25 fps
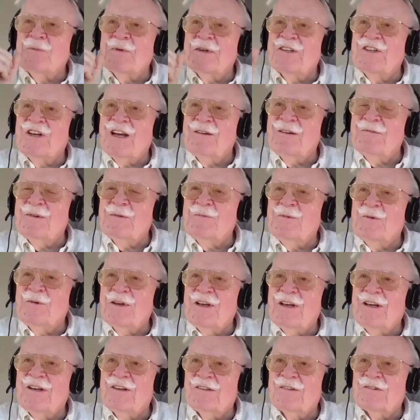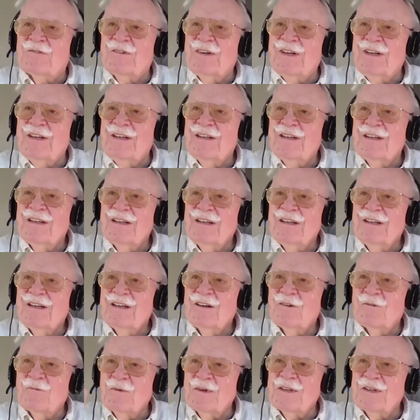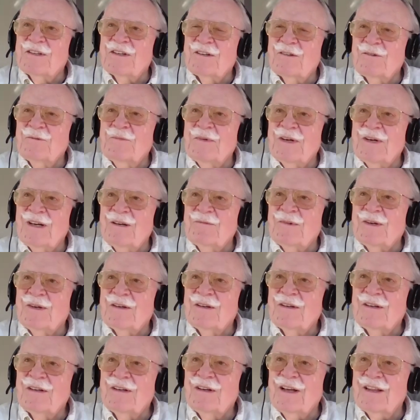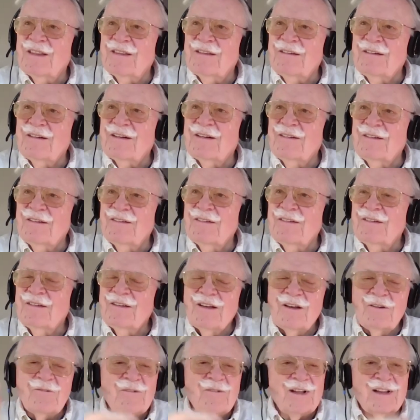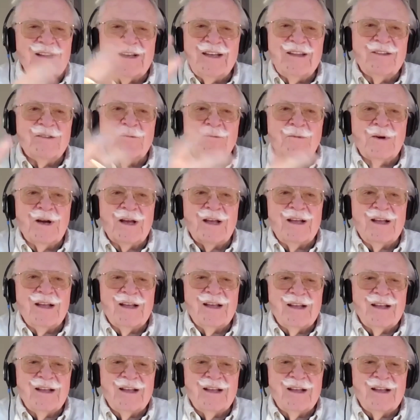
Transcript: Pajama Boy Hillary or was it Obama? Either way.